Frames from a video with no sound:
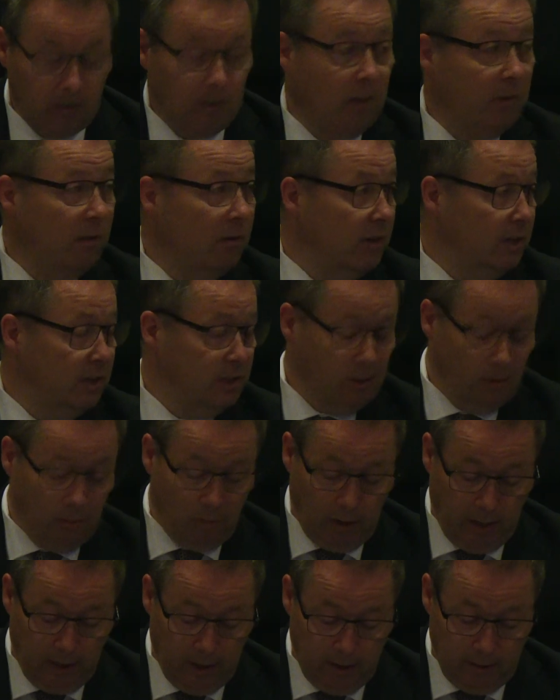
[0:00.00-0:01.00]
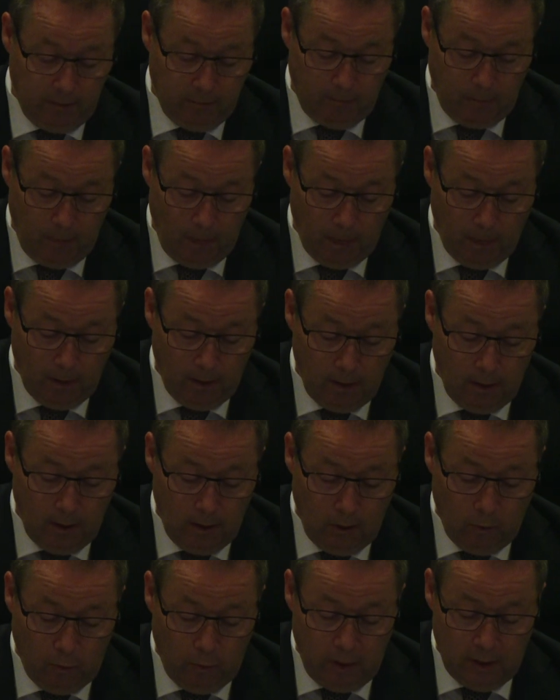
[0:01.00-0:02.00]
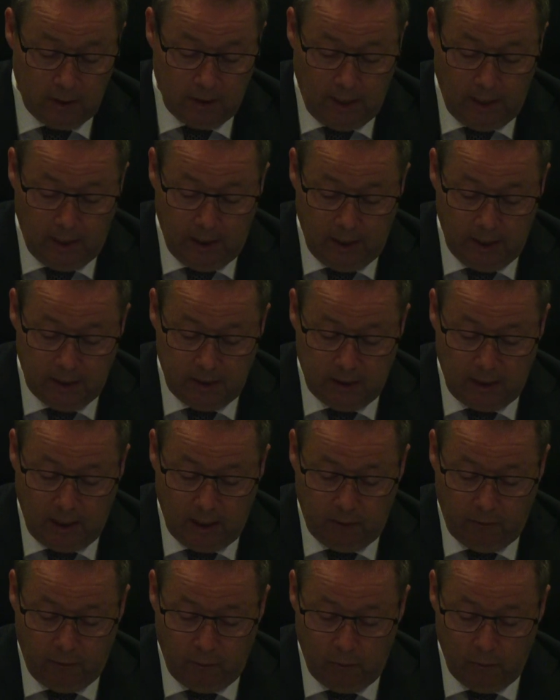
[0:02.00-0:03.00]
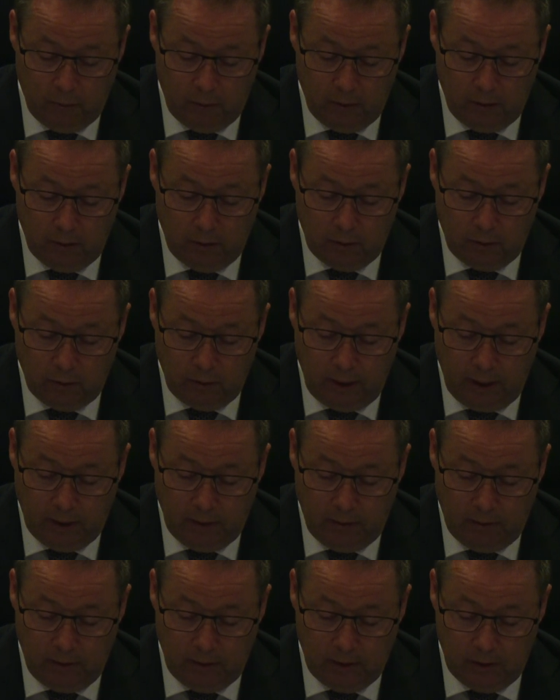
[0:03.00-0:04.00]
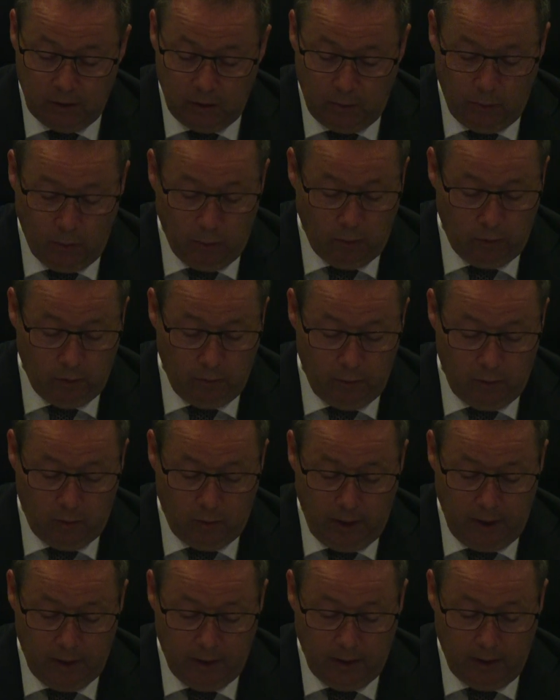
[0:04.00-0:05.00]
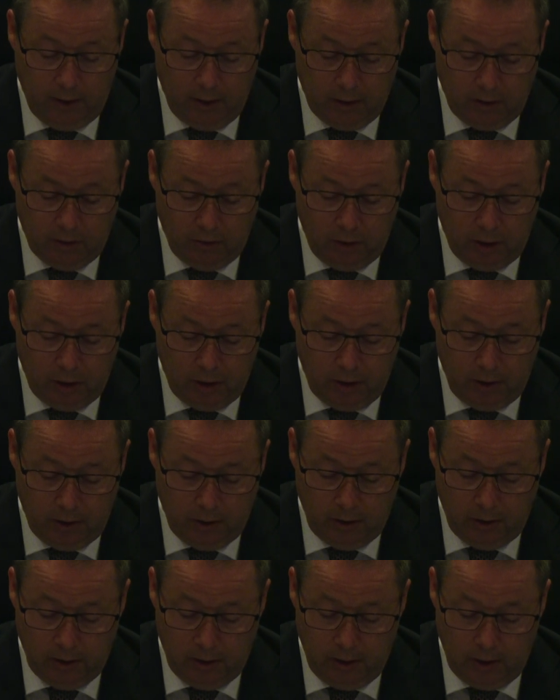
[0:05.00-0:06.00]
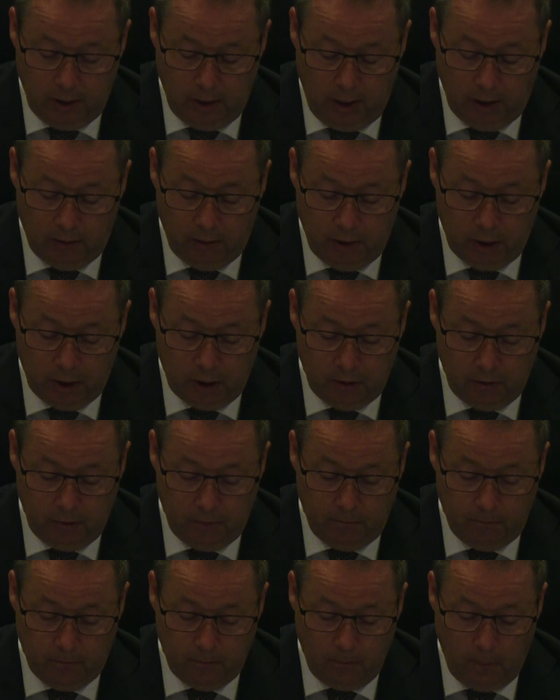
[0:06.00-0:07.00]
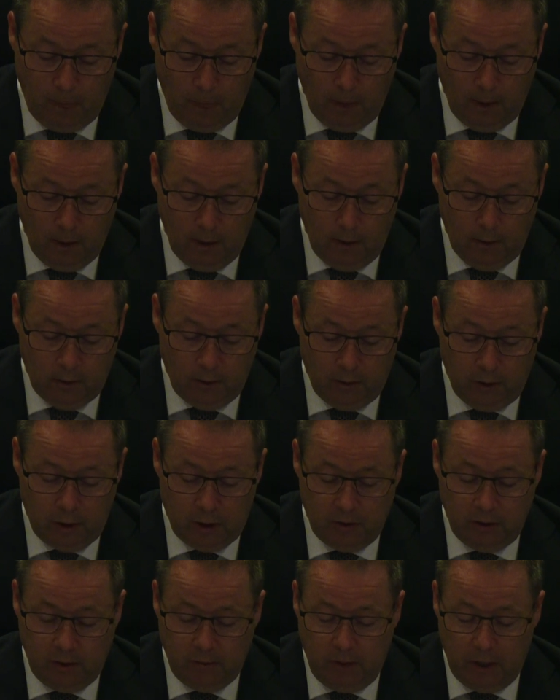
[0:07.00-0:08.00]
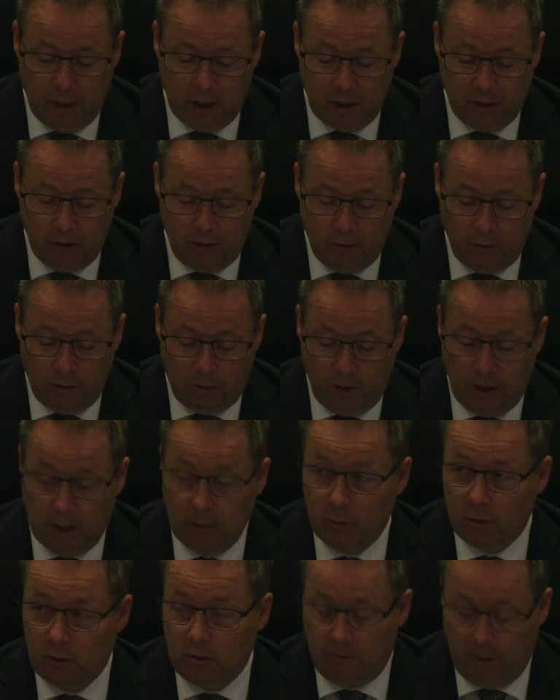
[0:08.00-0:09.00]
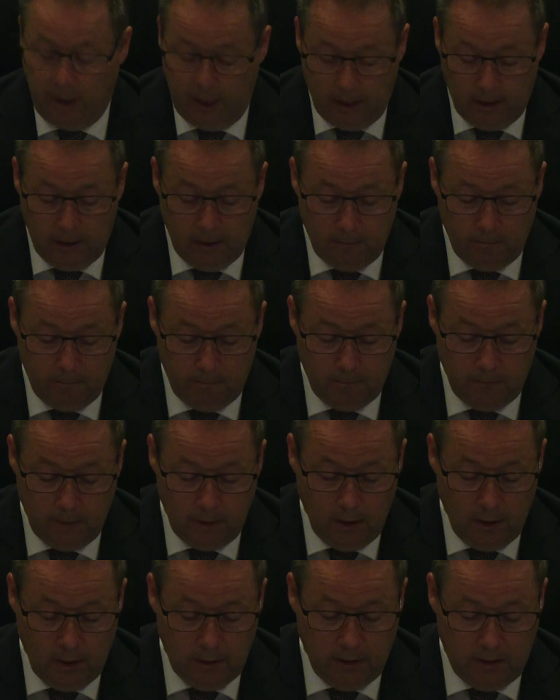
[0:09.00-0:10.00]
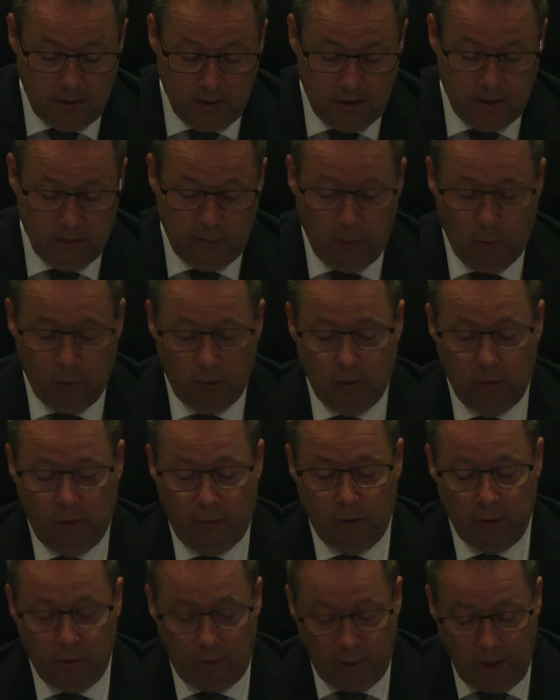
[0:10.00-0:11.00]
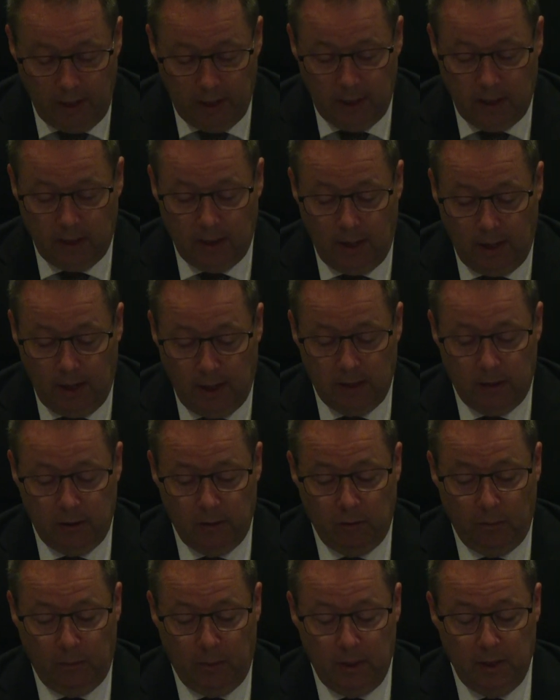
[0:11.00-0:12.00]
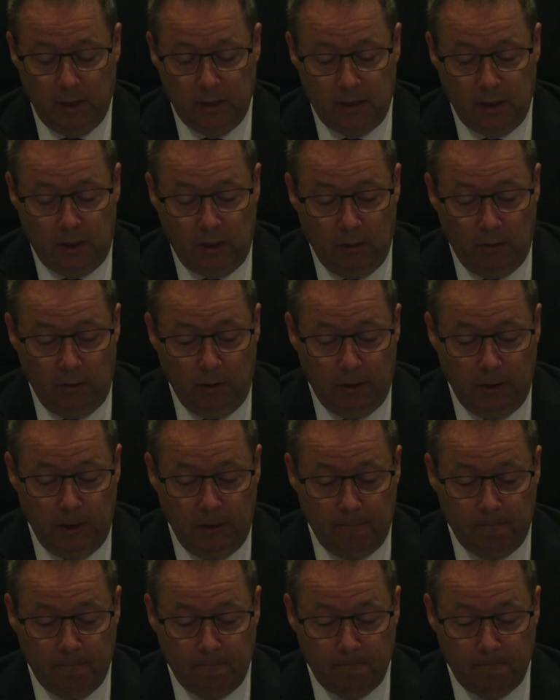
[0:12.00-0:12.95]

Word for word: Then there is Ukraine. We as allies stand firm together in the support of Ukraine against Russian aggression. The Russian invasion of Ukraine must fail. This is important for Ukrainian and European security.